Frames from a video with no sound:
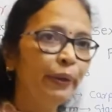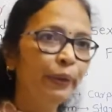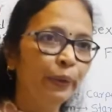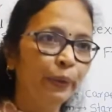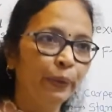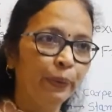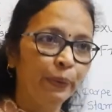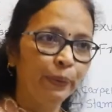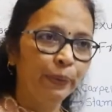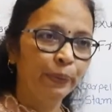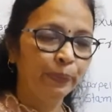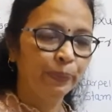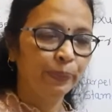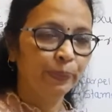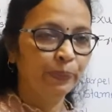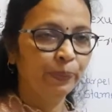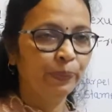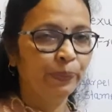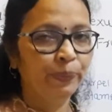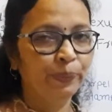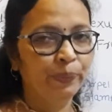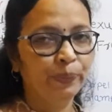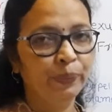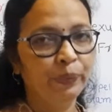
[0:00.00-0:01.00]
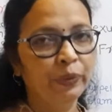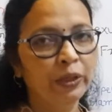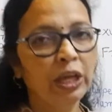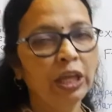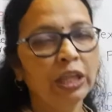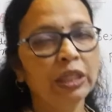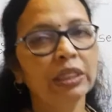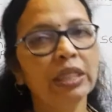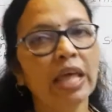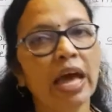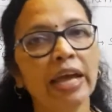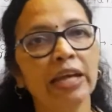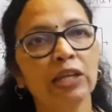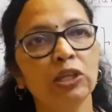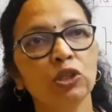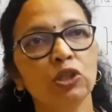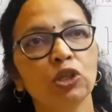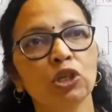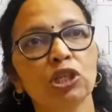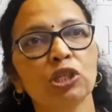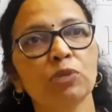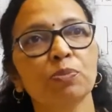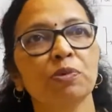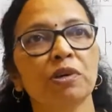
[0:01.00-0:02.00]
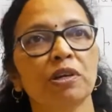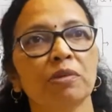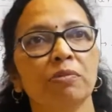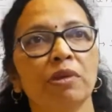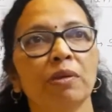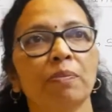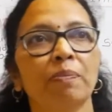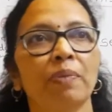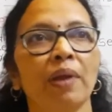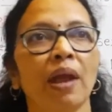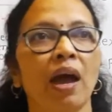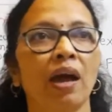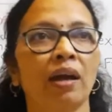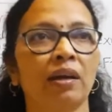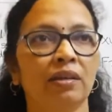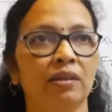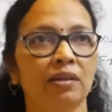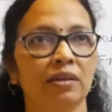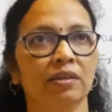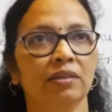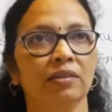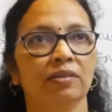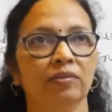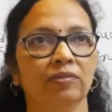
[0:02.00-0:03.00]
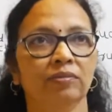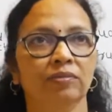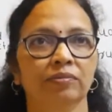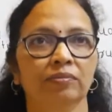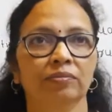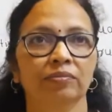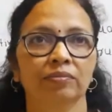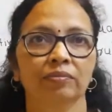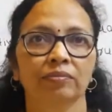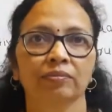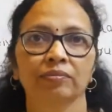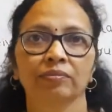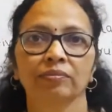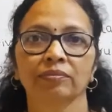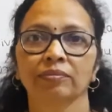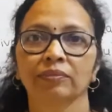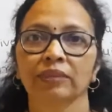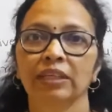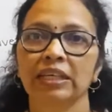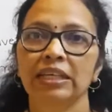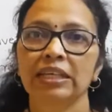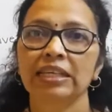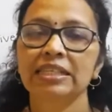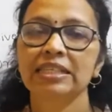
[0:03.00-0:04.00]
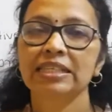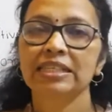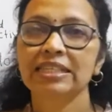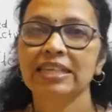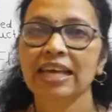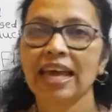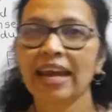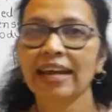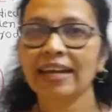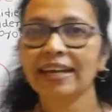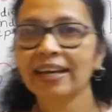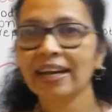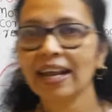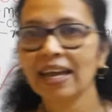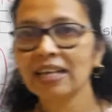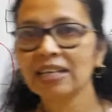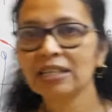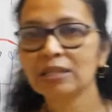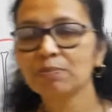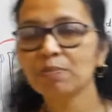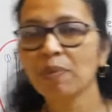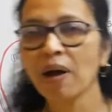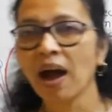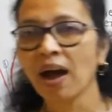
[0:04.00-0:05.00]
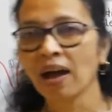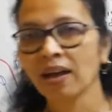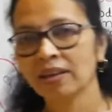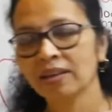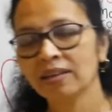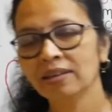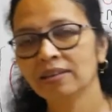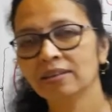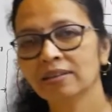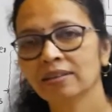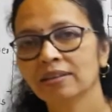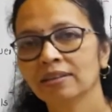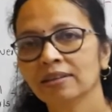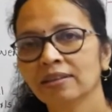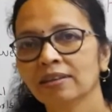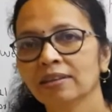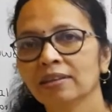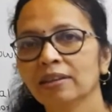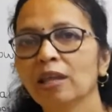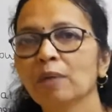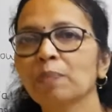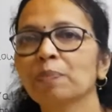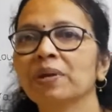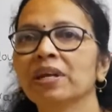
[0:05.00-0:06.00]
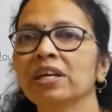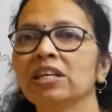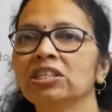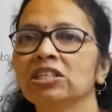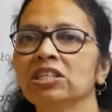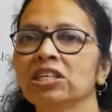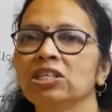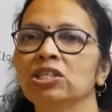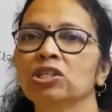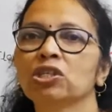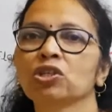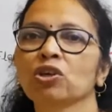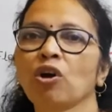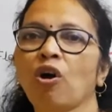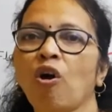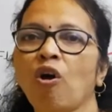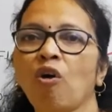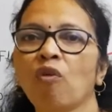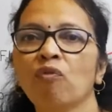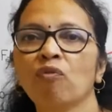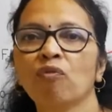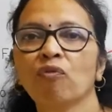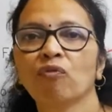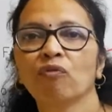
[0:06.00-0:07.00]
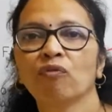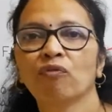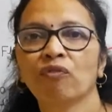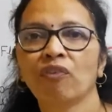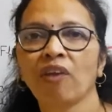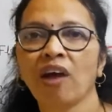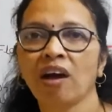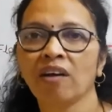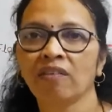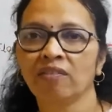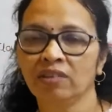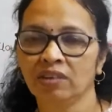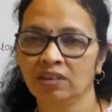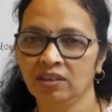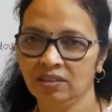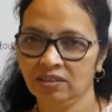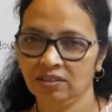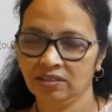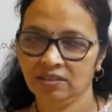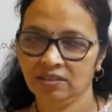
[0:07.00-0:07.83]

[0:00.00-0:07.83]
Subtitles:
know the angiospermic plant is characterized by the presence of flower.